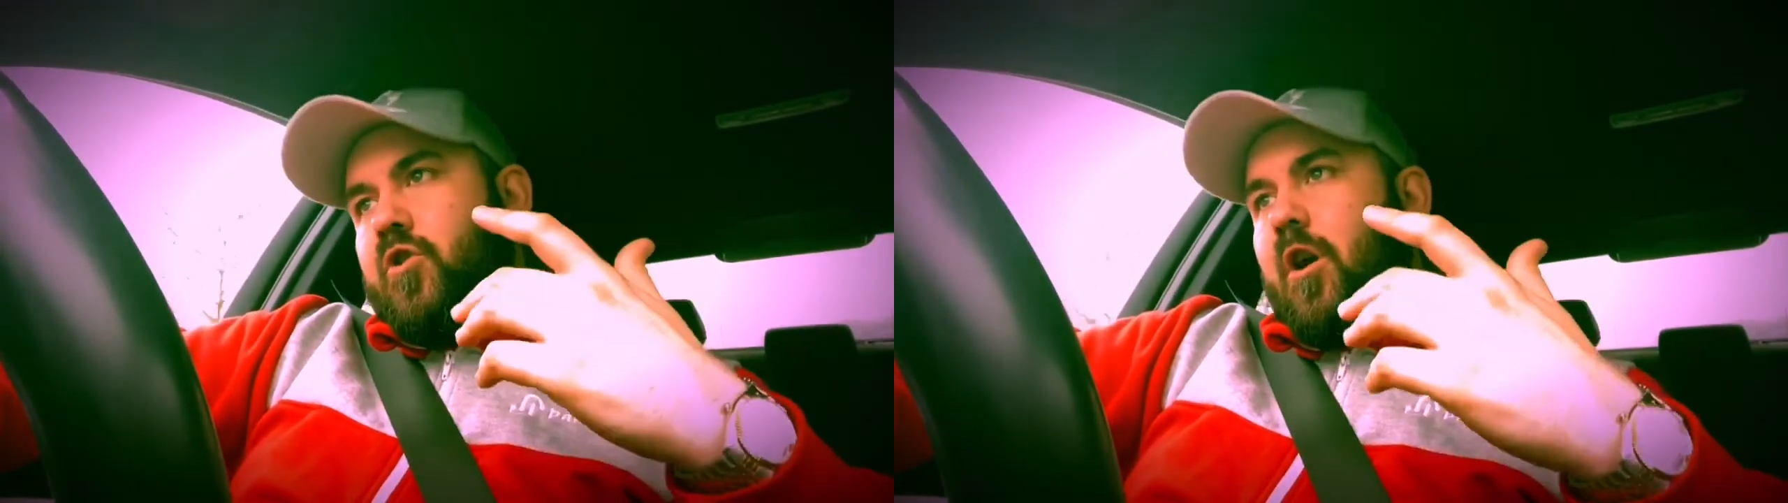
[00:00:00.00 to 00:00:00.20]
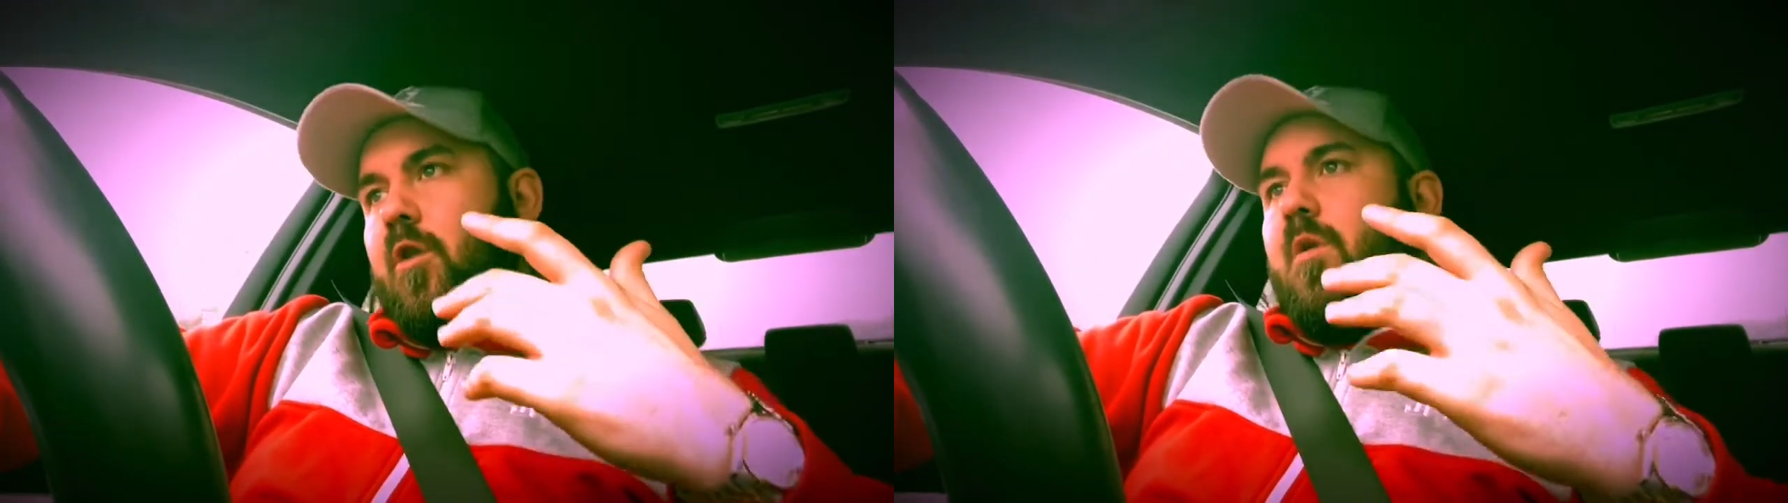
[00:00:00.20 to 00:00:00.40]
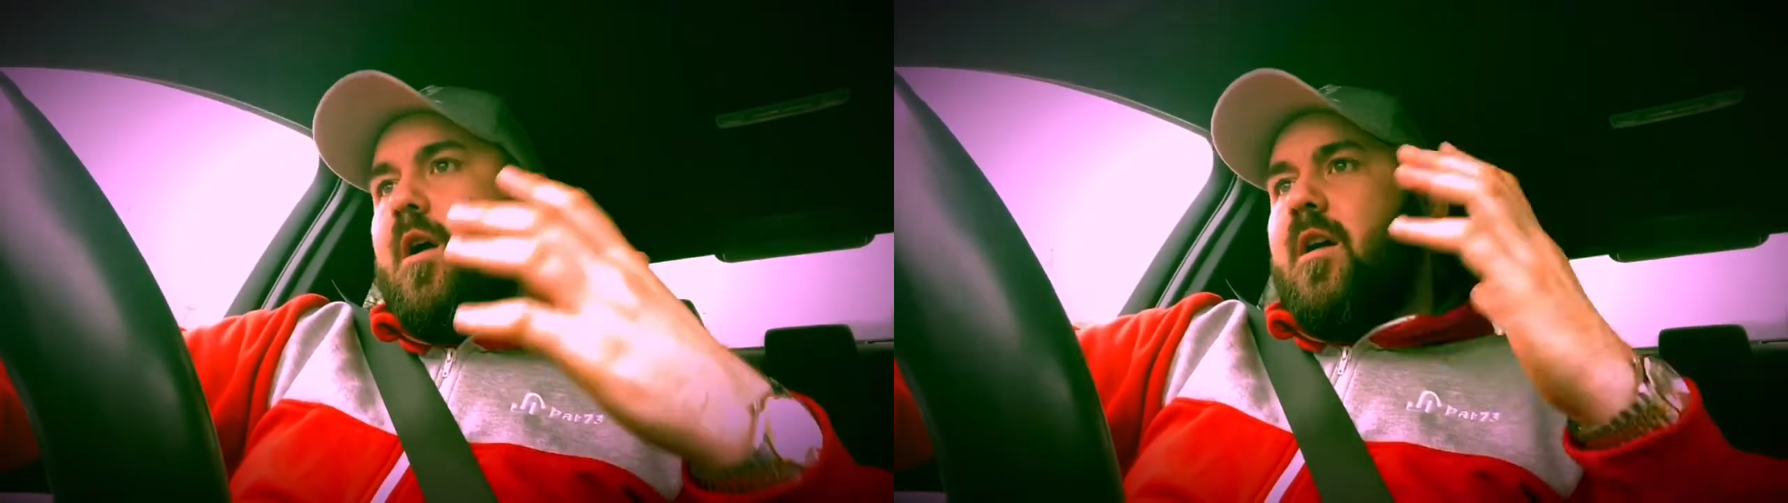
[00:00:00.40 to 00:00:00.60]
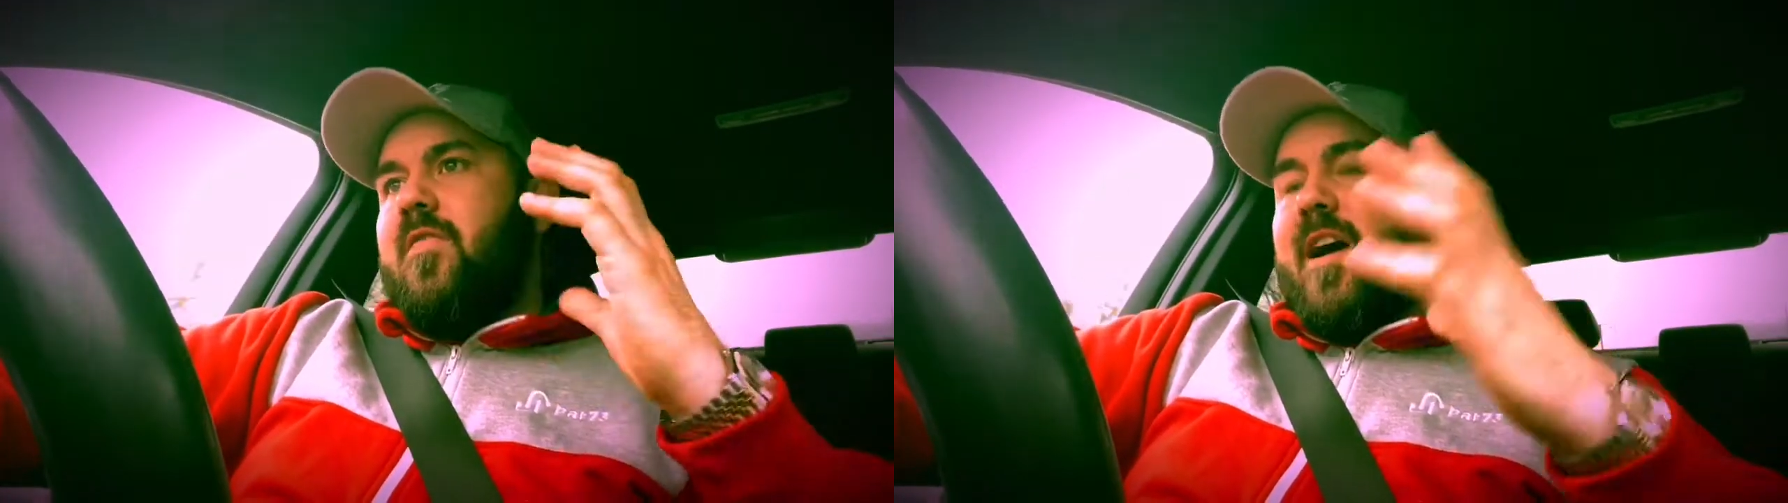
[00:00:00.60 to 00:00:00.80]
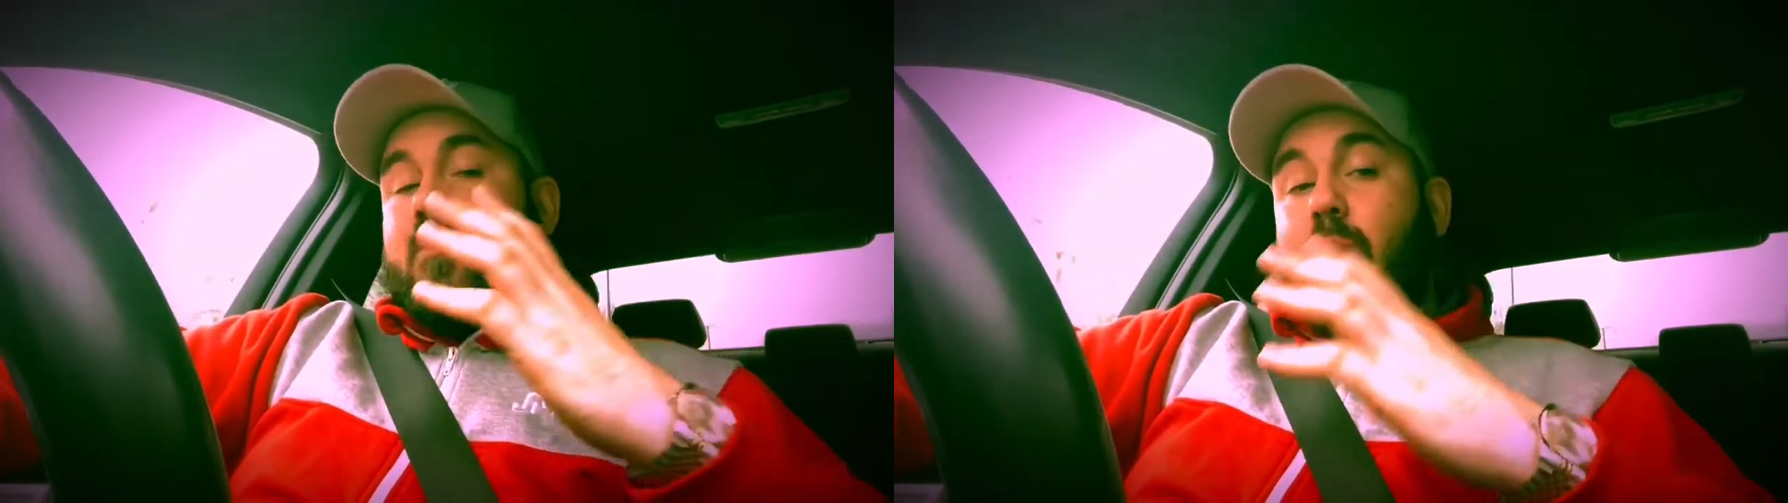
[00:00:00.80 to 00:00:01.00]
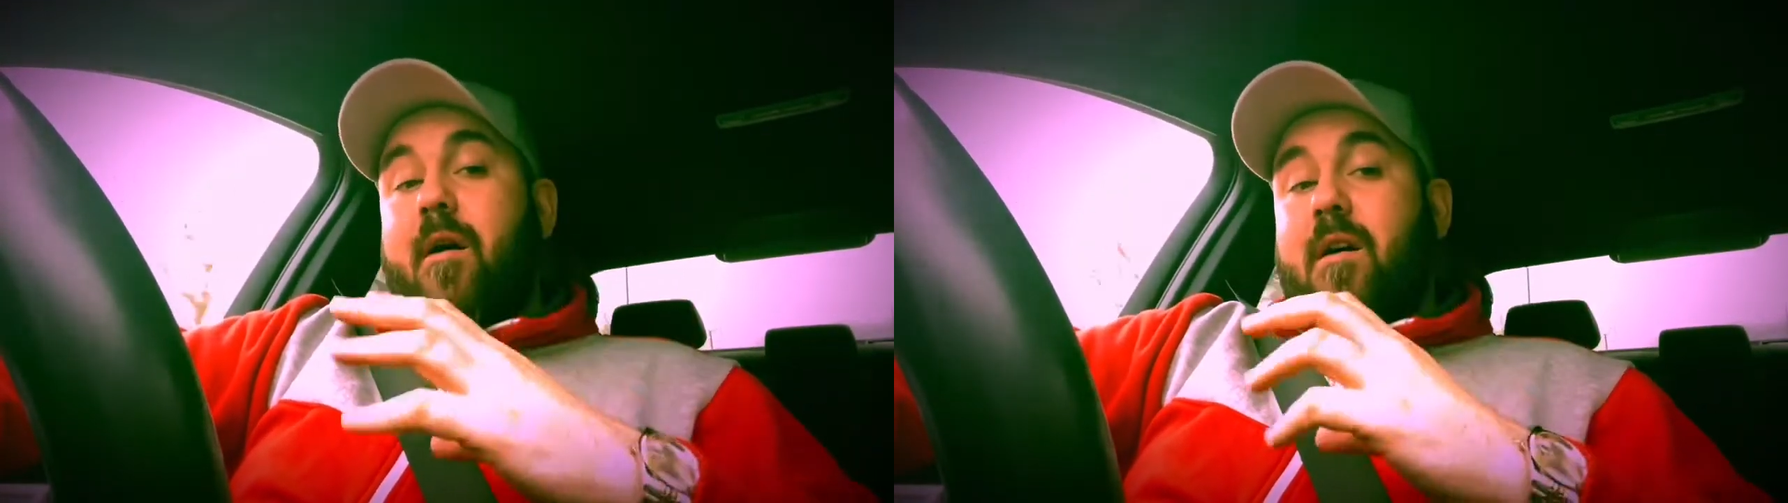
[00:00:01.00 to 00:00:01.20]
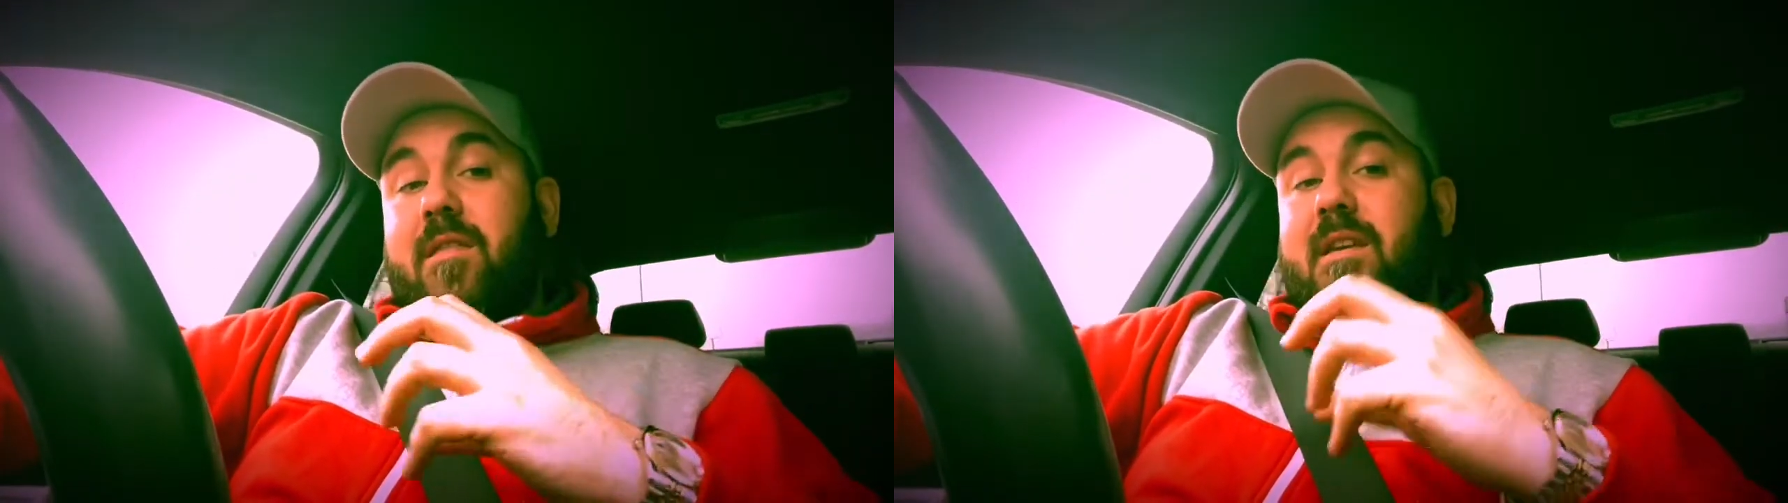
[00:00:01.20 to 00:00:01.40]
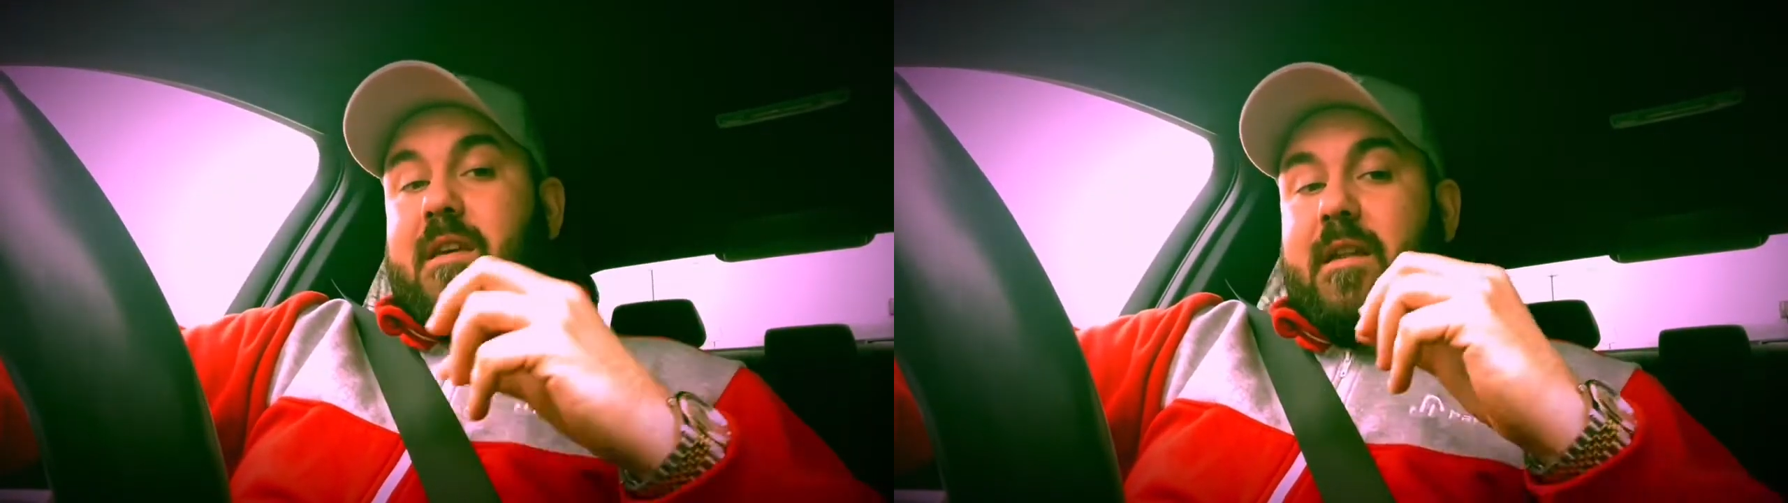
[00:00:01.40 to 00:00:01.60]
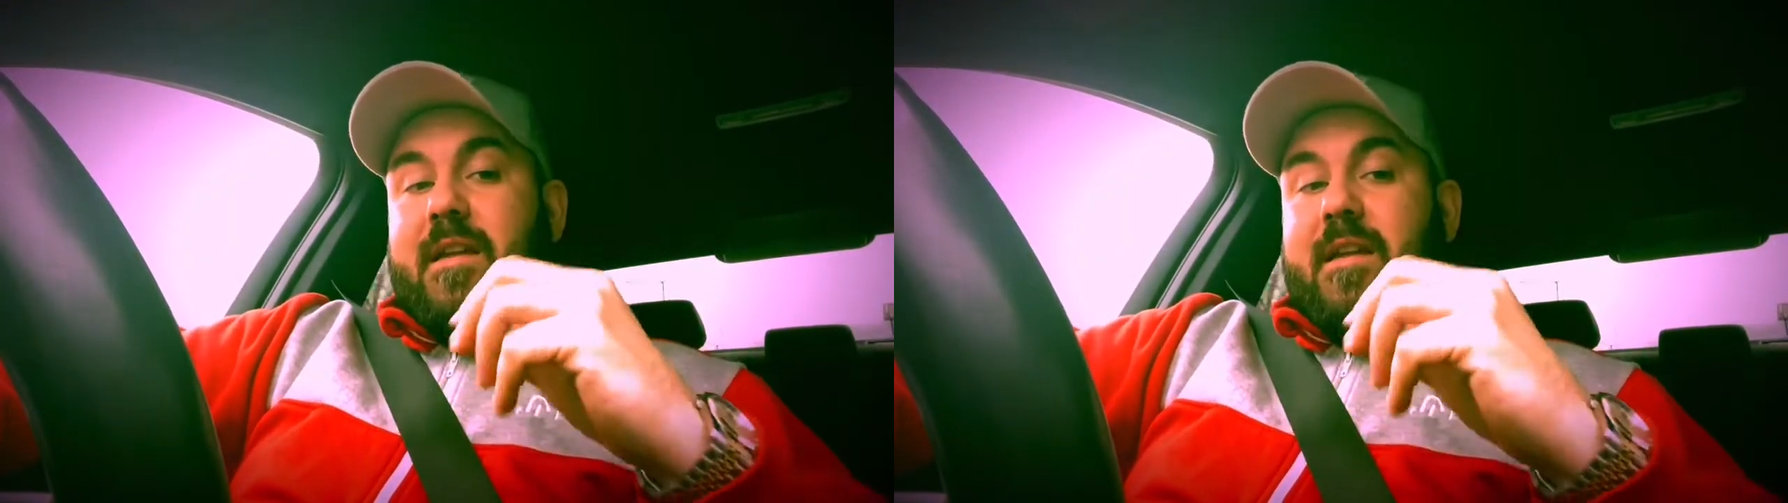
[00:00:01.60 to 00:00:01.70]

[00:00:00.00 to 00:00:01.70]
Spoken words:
So that's where I think you